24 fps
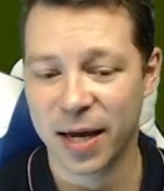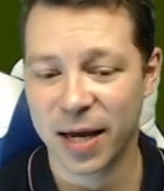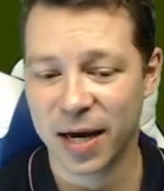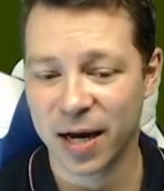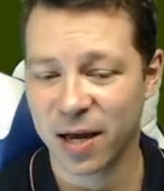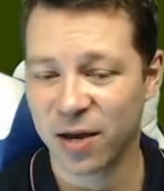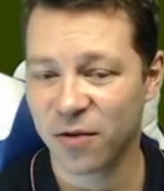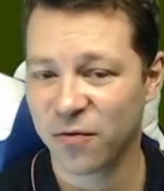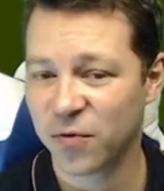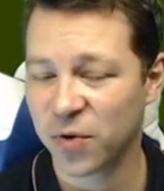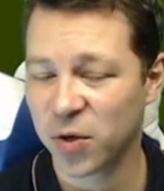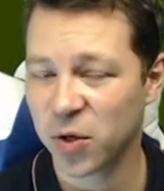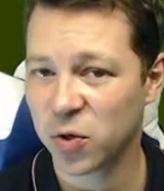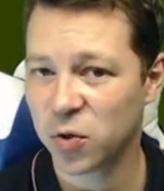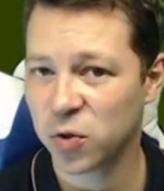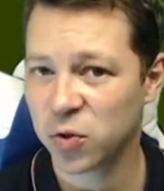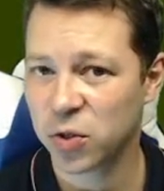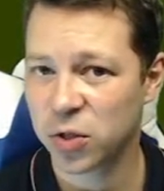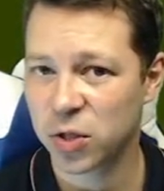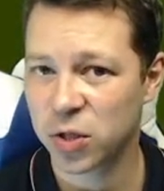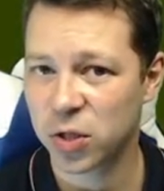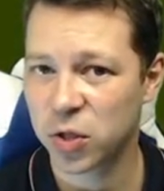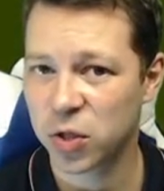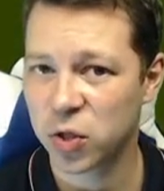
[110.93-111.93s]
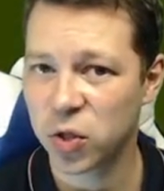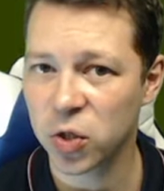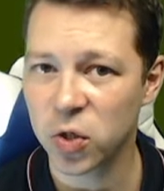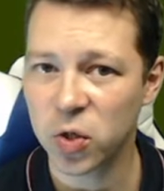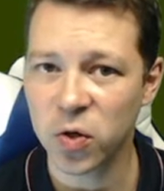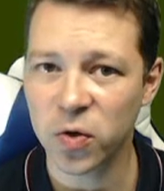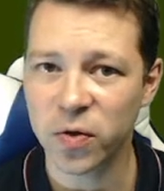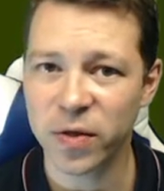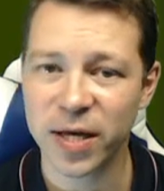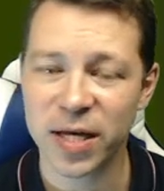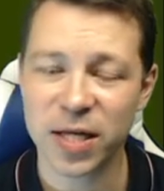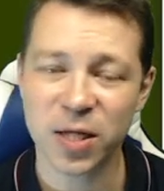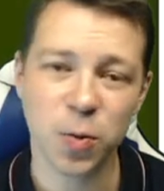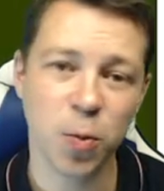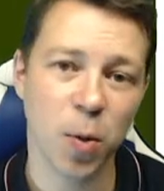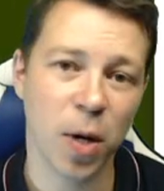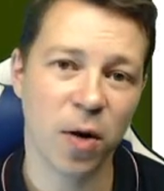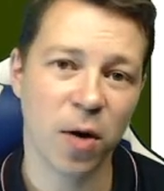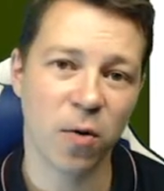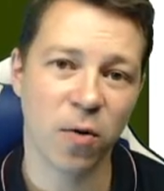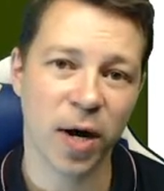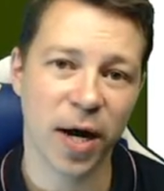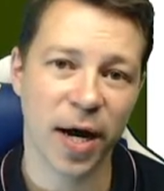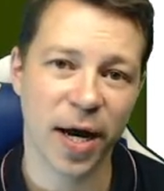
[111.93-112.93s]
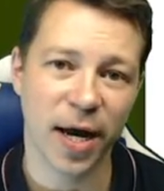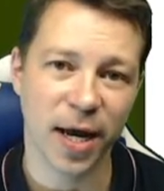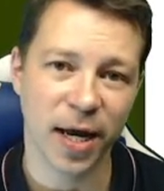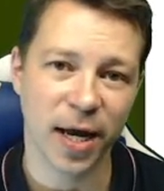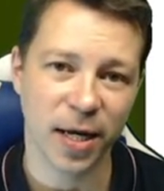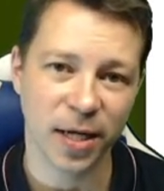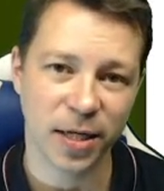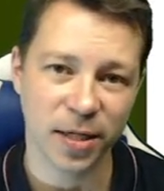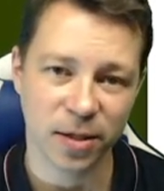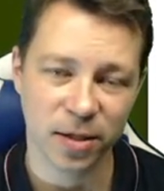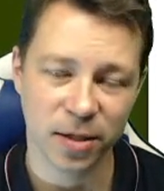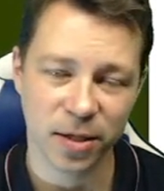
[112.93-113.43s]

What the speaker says: and if you do this one right,